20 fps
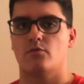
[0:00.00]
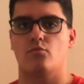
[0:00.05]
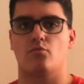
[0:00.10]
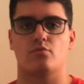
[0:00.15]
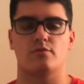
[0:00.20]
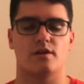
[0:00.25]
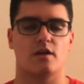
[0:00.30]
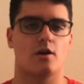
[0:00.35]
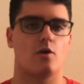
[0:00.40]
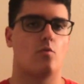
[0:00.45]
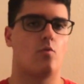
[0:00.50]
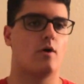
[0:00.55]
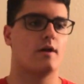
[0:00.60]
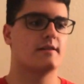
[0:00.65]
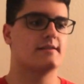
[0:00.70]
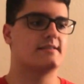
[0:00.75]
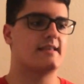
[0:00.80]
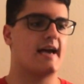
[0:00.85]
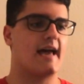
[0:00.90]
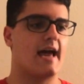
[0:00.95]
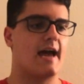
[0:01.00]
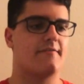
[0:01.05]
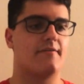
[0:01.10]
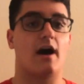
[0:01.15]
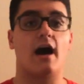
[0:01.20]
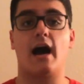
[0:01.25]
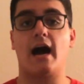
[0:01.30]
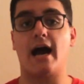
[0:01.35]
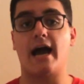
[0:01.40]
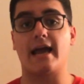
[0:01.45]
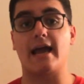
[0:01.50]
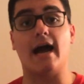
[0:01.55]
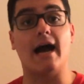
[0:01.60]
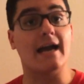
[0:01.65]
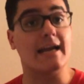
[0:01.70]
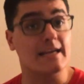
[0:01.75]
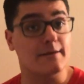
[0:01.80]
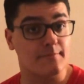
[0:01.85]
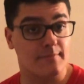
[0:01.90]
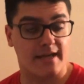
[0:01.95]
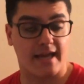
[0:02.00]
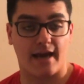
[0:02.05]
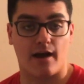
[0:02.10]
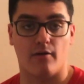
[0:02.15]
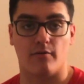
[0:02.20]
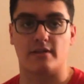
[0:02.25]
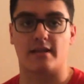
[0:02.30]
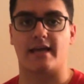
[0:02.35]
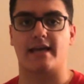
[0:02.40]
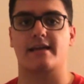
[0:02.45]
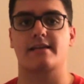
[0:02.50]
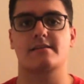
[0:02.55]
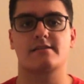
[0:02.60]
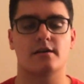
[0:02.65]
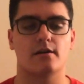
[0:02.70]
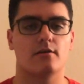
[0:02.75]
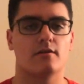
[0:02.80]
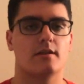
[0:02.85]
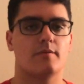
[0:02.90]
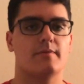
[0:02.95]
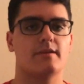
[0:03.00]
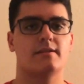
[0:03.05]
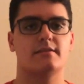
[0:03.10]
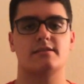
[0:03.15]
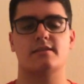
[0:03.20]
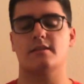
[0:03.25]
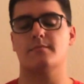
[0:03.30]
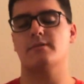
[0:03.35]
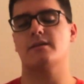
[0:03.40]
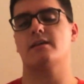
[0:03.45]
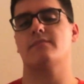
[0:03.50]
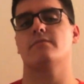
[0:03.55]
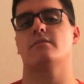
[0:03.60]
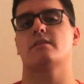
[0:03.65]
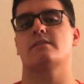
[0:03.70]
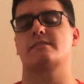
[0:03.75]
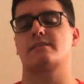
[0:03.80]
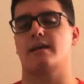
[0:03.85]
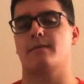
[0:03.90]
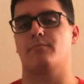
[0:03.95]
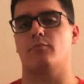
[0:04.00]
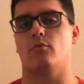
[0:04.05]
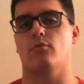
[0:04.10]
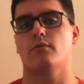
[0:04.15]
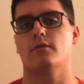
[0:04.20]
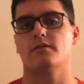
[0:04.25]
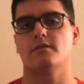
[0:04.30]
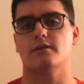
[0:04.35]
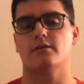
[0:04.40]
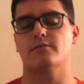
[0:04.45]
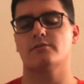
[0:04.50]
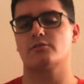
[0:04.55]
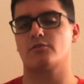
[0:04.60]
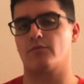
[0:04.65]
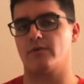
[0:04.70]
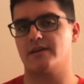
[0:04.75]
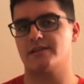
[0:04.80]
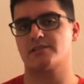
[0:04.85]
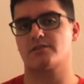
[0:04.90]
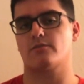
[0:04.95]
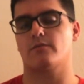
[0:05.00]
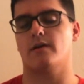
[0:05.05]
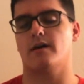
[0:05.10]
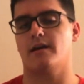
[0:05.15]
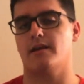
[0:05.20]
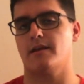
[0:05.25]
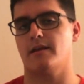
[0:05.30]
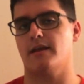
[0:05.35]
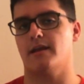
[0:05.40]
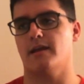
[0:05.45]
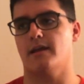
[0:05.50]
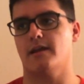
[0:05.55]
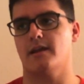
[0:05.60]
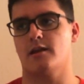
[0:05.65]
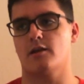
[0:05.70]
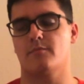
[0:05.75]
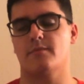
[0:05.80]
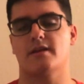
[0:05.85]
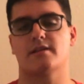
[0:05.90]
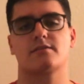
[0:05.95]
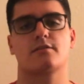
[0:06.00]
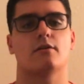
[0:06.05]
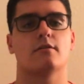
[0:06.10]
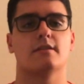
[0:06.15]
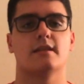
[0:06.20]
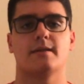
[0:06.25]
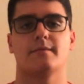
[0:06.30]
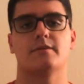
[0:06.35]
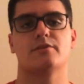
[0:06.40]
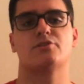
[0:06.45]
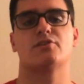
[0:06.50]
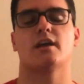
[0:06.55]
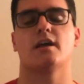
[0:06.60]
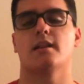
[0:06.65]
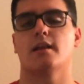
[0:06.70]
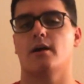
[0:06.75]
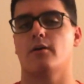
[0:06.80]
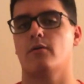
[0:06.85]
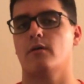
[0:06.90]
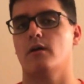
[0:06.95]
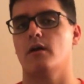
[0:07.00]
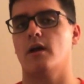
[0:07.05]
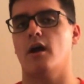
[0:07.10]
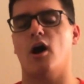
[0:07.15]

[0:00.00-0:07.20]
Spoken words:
Ones that have a high item count. So let me give you an example. There is a restaurant near me, it's called Limoncello.